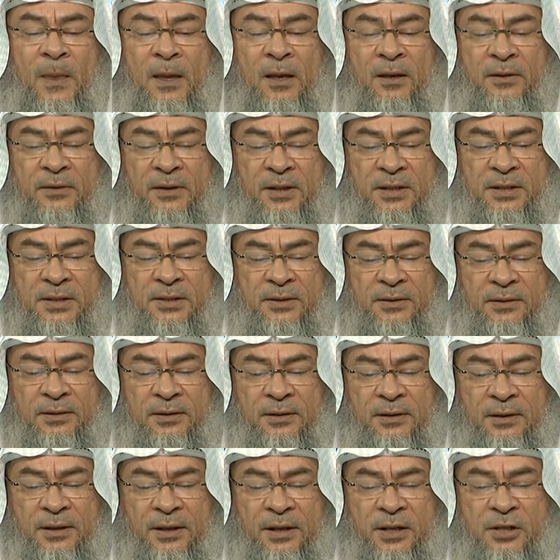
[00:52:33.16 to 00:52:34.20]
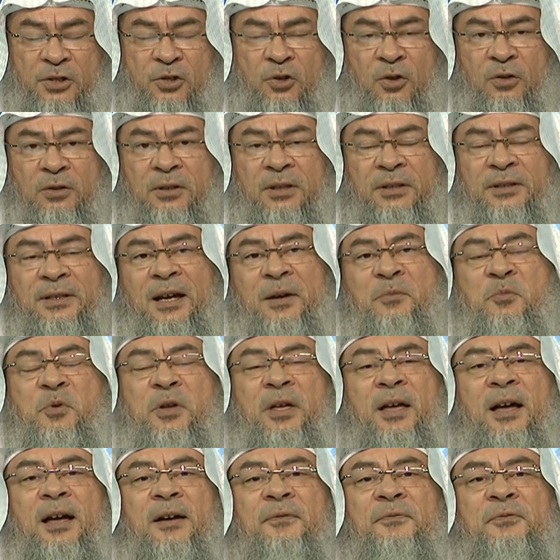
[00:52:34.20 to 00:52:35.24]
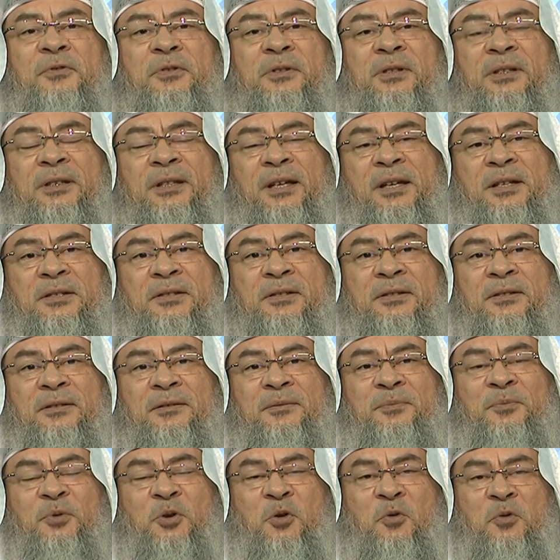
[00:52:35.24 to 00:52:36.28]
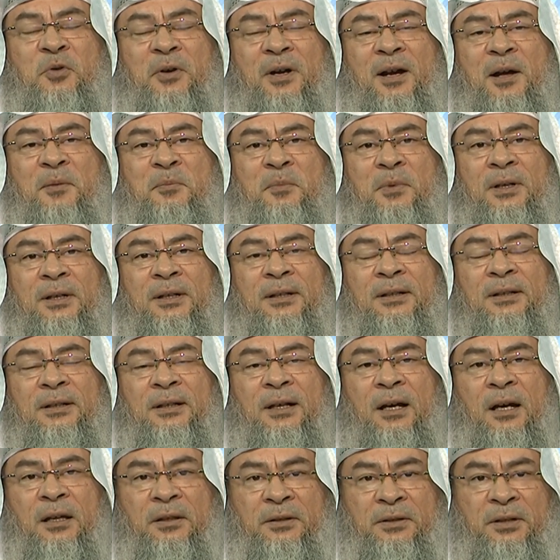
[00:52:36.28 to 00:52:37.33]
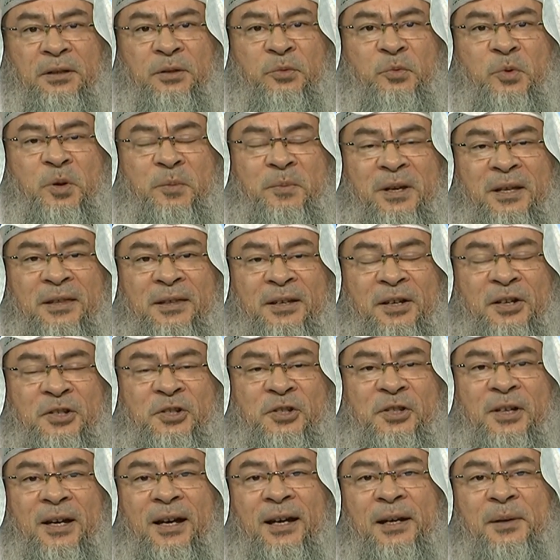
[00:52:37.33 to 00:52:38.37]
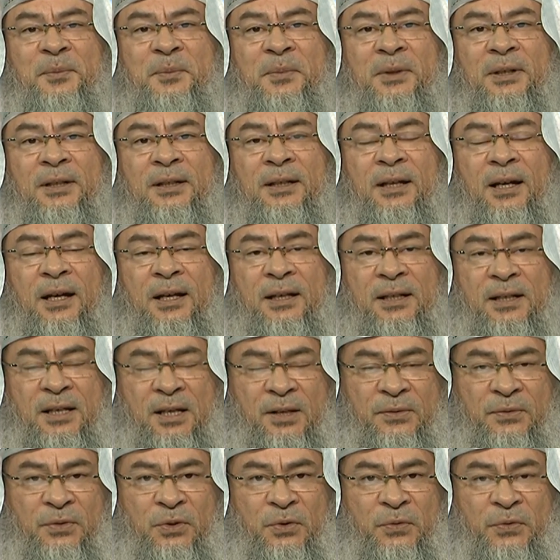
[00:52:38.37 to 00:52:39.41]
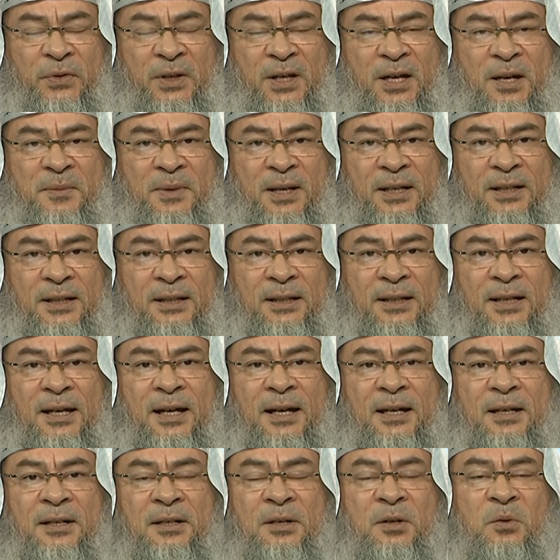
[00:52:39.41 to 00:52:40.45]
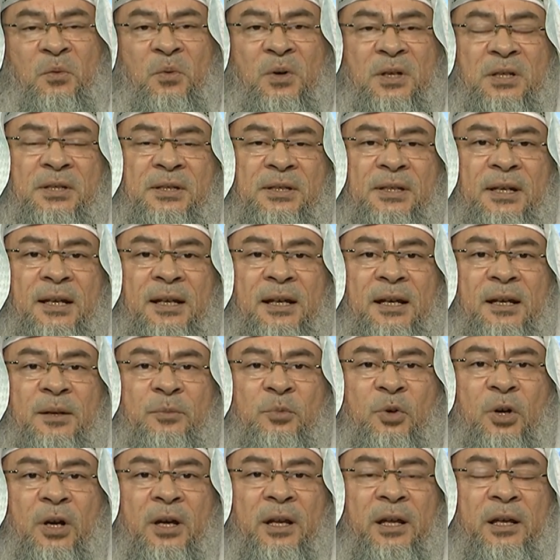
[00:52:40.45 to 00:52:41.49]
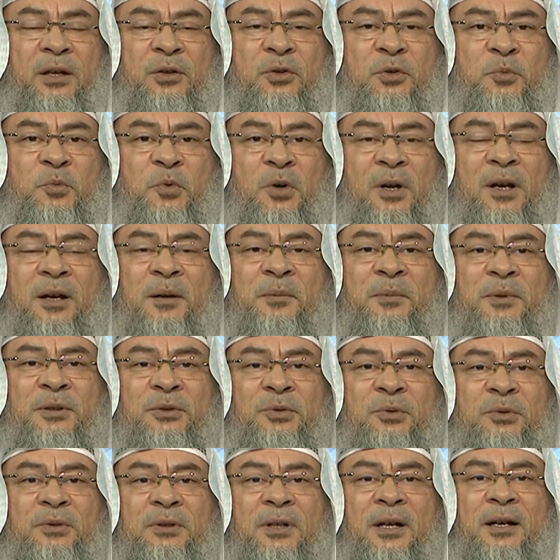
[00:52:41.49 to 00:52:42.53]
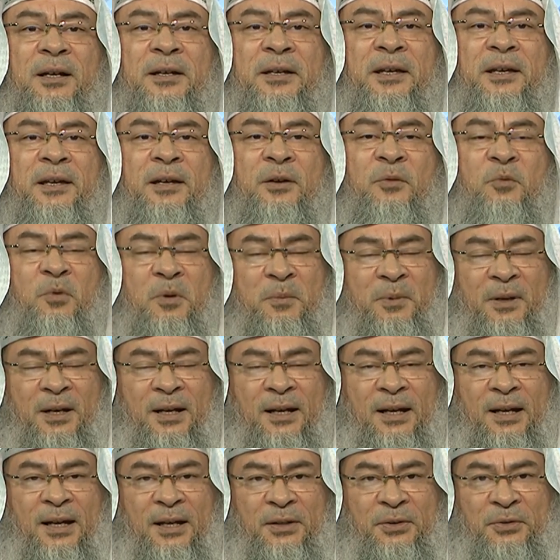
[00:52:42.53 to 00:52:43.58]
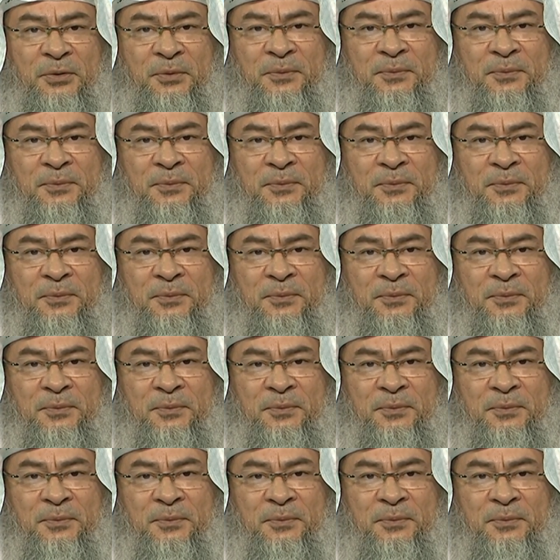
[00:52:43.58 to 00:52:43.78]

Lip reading: This is all the time we have for today's program. Until we meet next time, I leave you fi amanillah. Wassalamu alaikum wa rahmatullahi wa barakatuh.